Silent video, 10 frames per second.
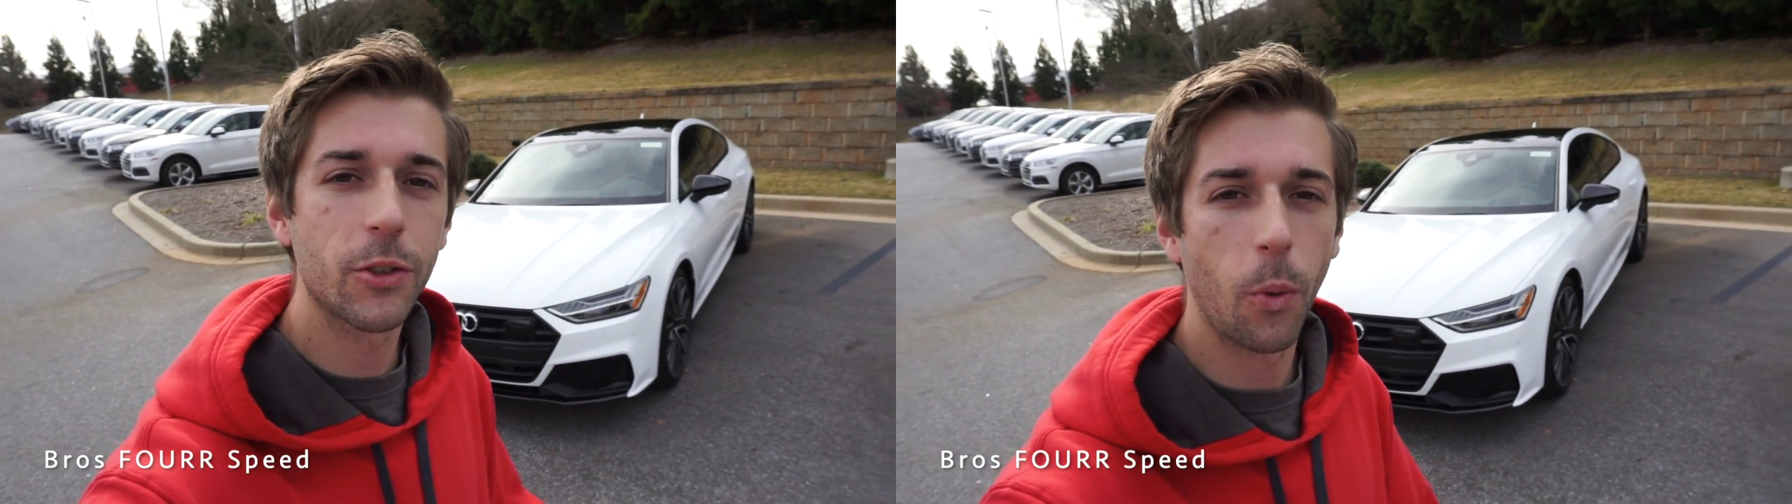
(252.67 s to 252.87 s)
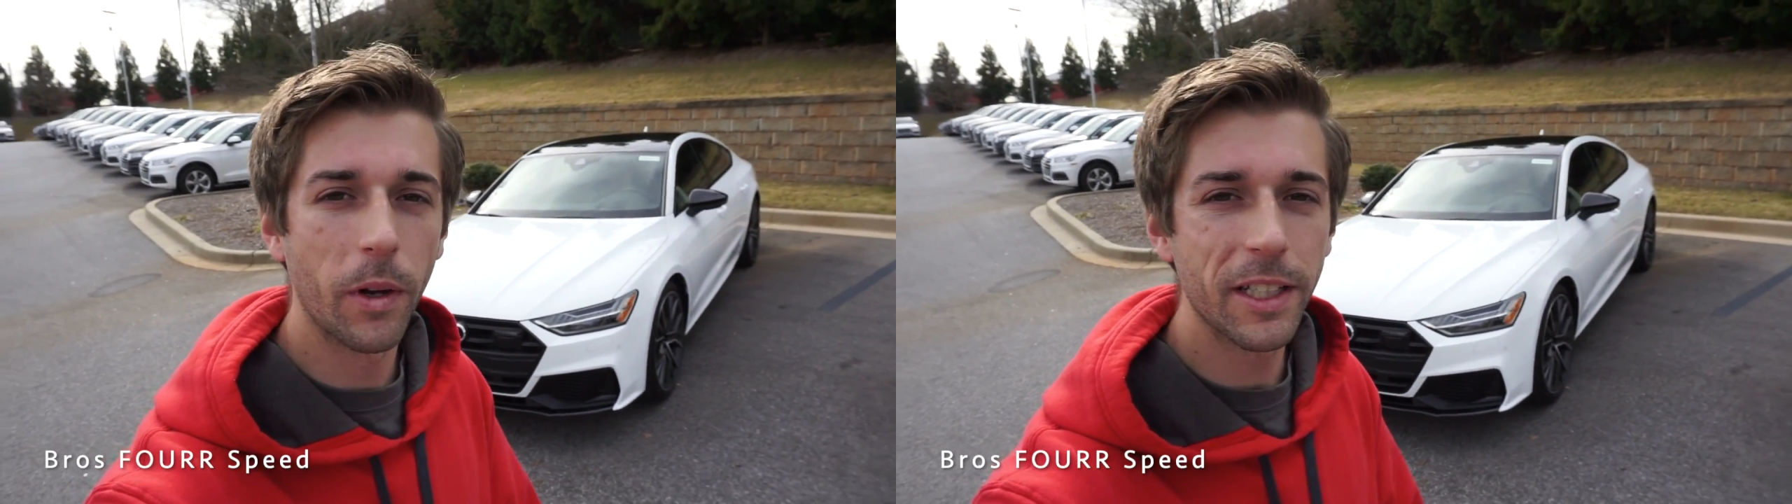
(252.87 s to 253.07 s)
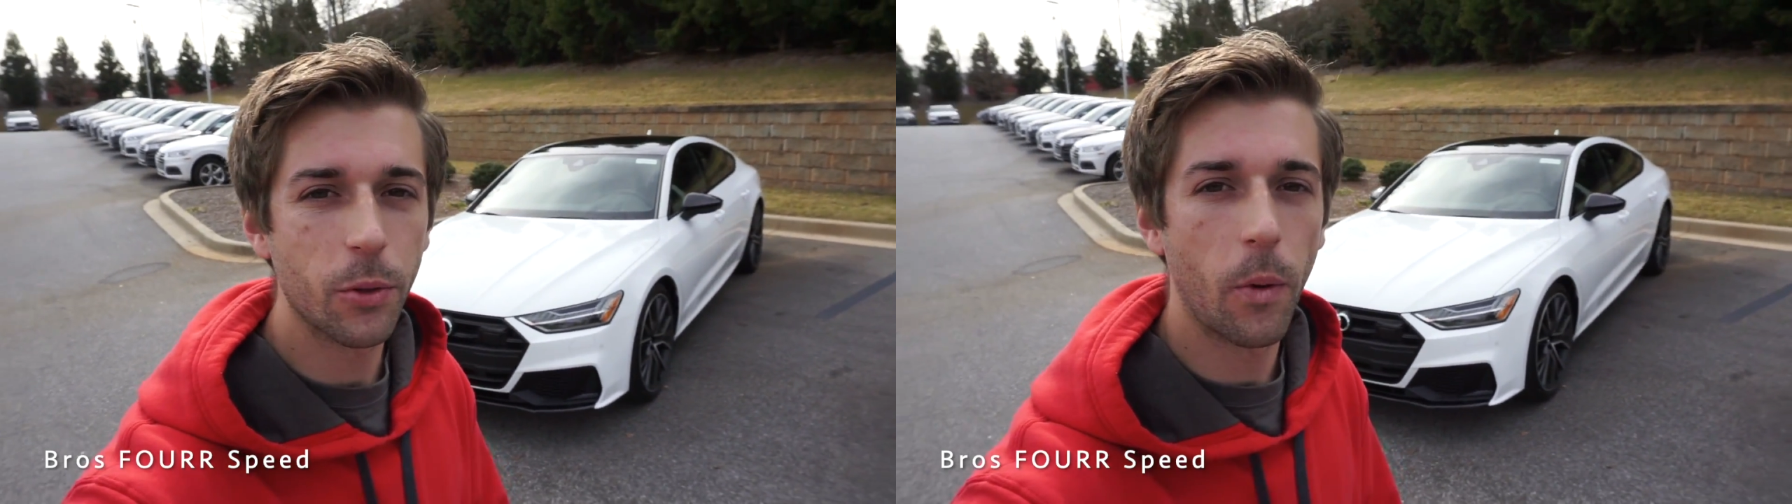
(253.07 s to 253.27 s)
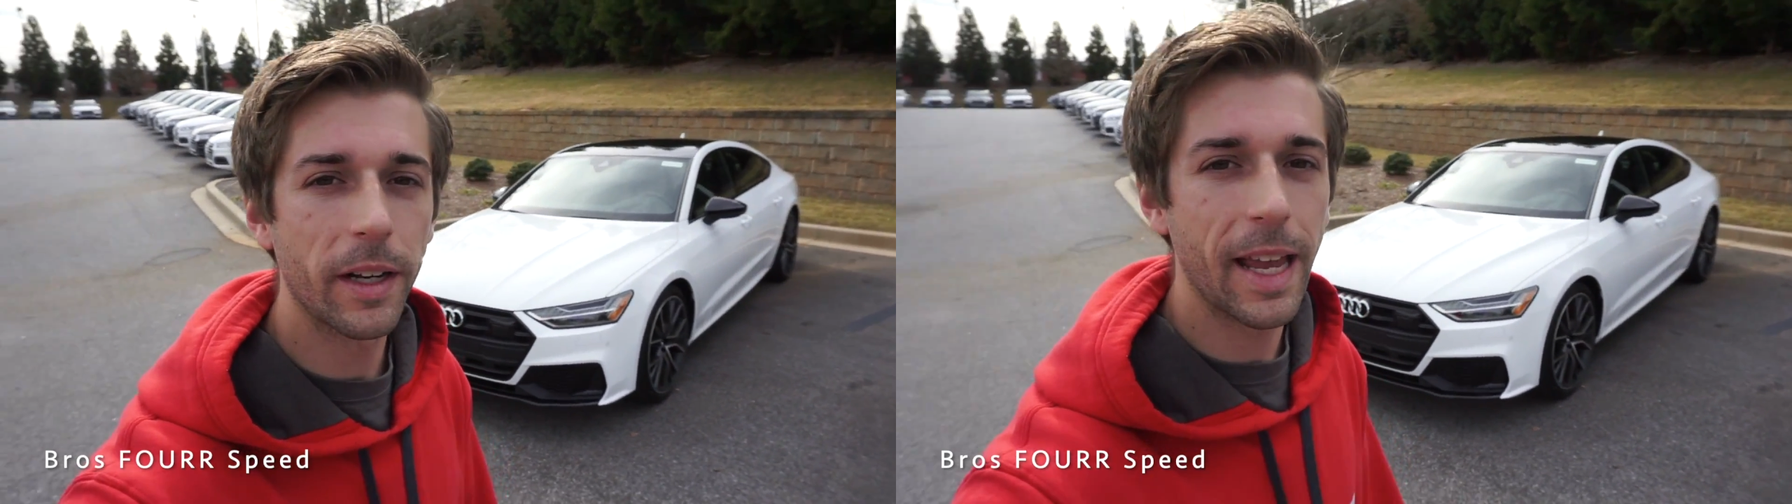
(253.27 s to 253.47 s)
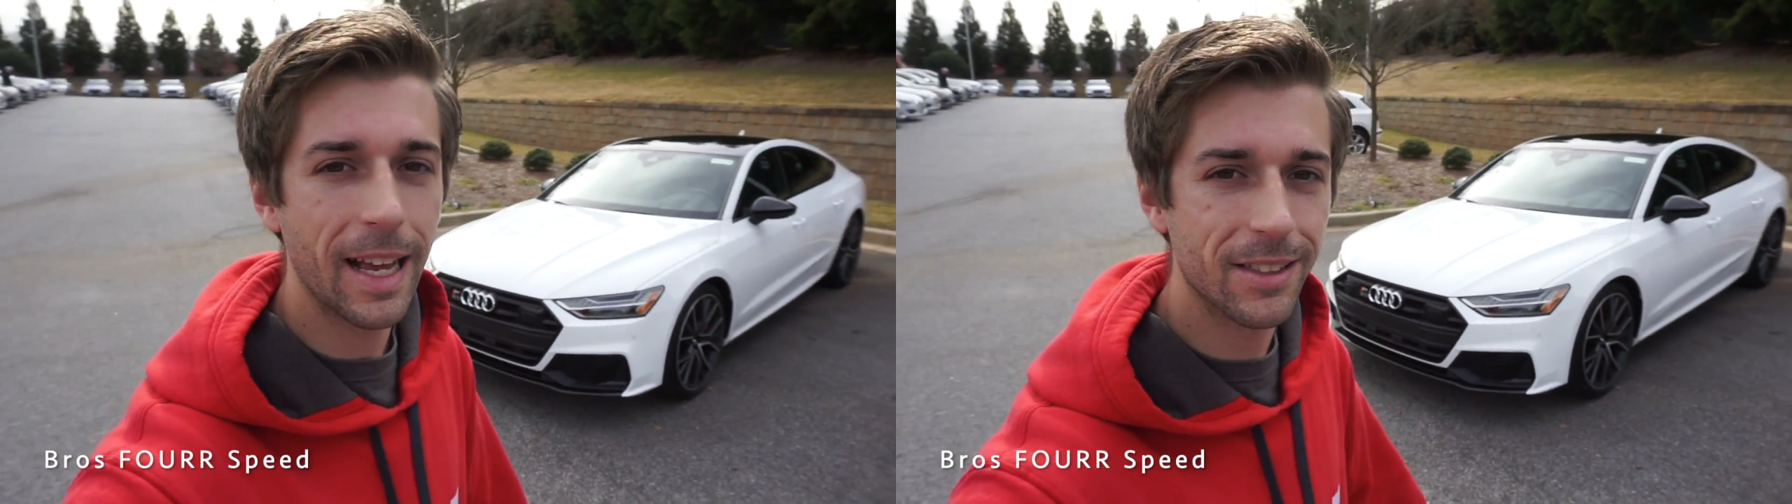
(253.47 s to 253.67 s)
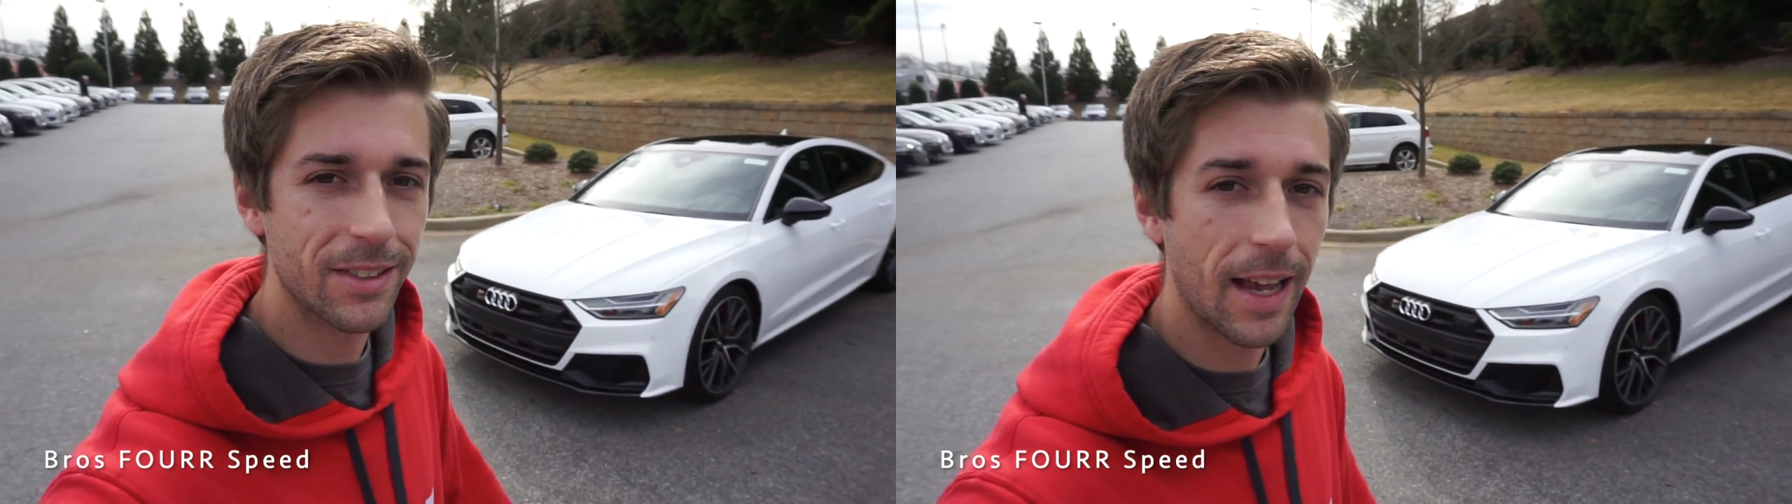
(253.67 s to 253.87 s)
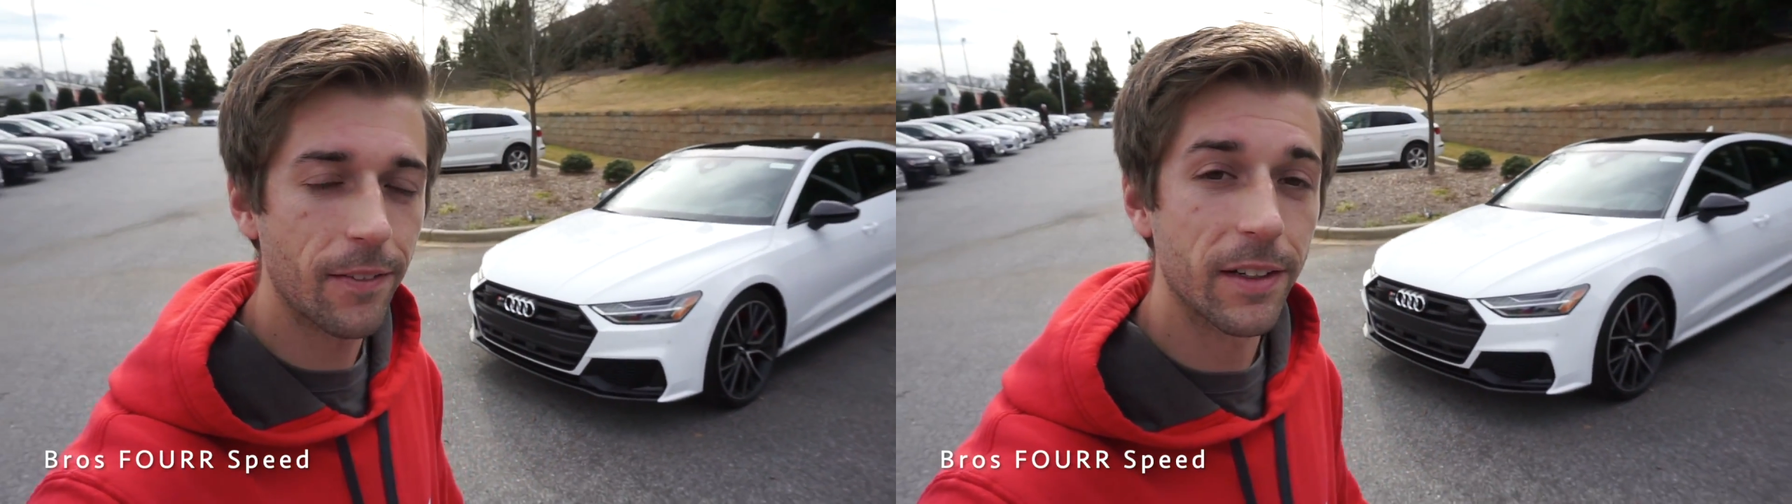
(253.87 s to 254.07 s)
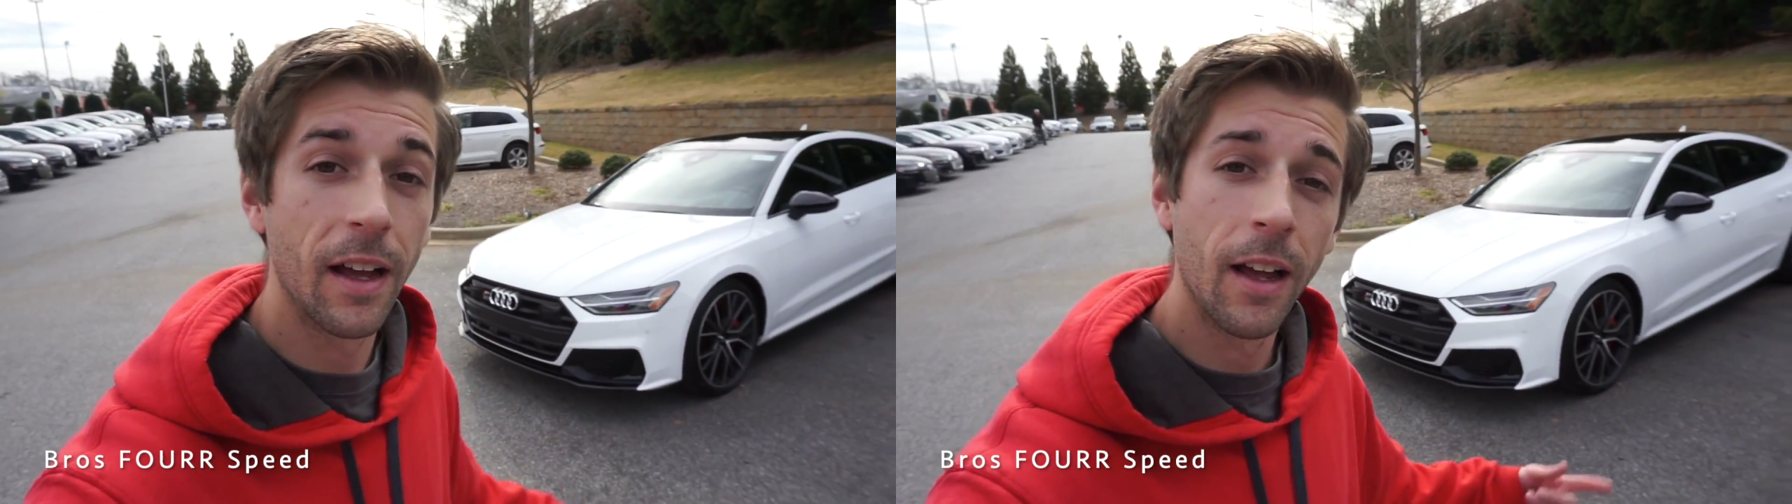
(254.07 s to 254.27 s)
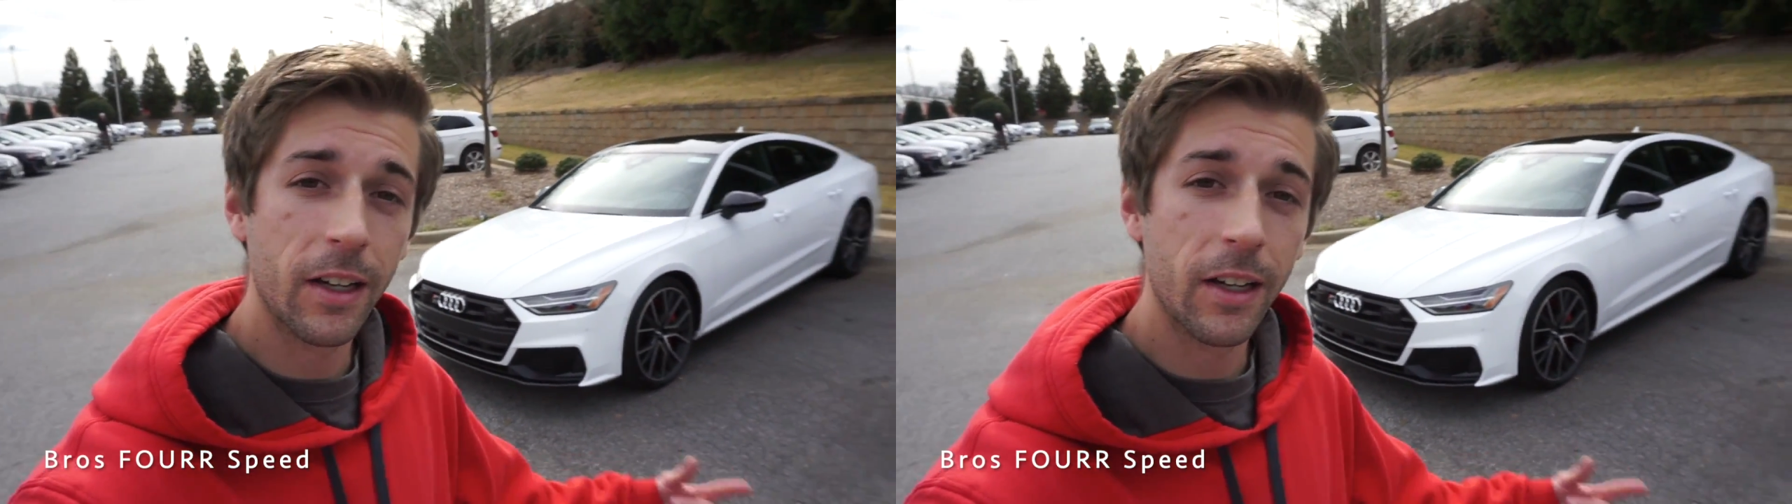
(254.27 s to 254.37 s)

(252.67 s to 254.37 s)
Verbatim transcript: 2020 S7.